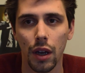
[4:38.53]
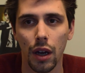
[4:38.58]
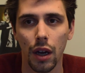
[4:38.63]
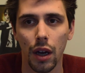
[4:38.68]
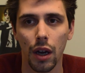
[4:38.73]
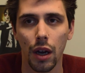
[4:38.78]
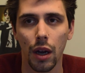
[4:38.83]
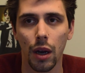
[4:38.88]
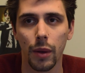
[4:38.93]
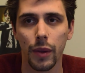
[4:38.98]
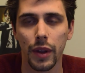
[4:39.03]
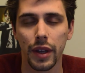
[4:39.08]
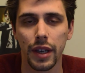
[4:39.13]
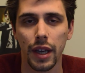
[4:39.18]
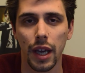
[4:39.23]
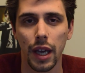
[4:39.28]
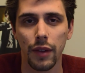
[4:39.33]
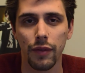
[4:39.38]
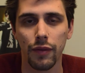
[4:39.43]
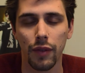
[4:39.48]
The
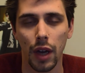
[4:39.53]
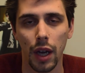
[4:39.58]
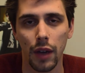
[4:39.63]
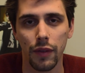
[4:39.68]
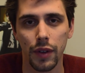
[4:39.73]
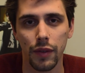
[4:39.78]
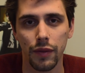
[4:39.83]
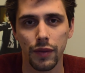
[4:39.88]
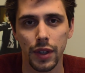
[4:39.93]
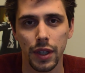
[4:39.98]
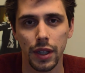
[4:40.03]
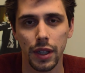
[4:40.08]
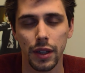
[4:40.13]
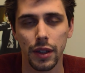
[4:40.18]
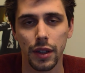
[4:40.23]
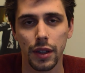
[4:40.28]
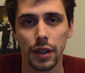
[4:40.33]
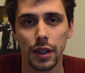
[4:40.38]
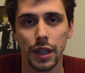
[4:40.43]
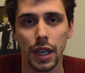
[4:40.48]
K550
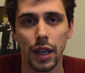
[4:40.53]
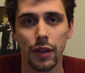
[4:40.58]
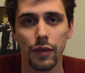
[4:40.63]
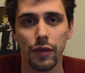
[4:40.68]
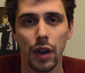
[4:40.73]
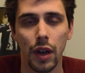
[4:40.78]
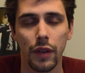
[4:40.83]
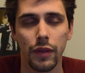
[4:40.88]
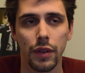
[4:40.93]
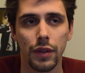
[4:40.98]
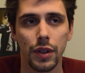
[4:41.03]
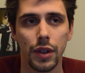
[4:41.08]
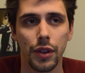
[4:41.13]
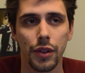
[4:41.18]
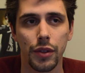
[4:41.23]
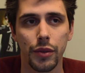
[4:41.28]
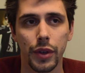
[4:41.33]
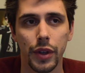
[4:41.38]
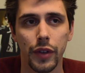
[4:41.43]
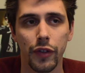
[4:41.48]
and the
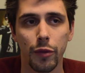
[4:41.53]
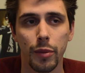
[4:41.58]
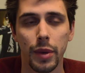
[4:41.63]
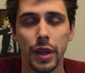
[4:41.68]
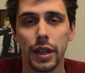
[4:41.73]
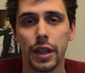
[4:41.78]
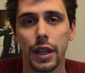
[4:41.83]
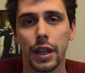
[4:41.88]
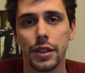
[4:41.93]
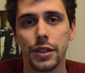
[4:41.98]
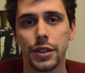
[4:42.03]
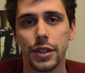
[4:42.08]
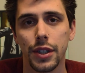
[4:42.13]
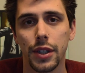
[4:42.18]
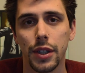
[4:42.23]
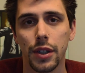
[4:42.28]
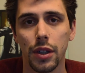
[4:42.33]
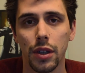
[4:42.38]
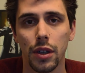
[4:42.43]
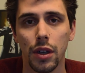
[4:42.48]
K553 from
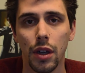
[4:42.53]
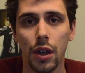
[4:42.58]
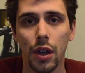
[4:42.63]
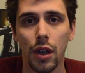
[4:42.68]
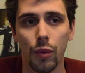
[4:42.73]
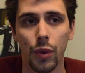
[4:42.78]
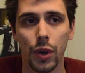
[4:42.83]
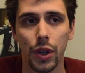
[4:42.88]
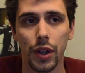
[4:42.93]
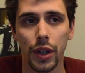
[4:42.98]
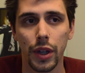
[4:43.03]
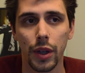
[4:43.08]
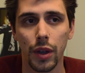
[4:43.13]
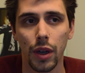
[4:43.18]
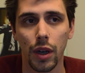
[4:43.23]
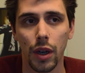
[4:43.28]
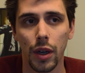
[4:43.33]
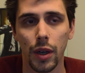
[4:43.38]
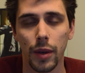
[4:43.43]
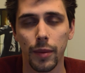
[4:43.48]
AKG are really
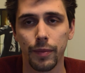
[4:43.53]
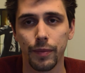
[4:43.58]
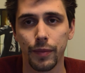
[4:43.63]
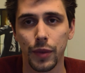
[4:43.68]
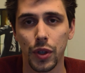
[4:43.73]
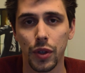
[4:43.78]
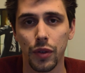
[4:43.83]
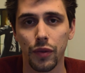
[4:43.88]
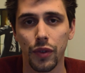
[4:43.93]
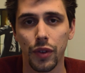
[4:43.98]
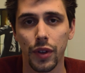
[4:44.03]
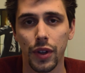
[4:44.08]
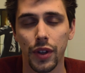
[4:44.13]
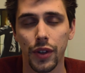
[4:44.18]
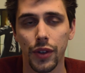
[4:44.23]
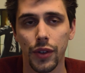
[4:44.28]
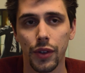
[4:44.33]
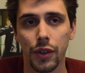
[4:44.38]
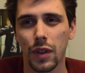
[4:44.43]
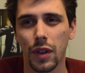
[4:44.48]
good for this.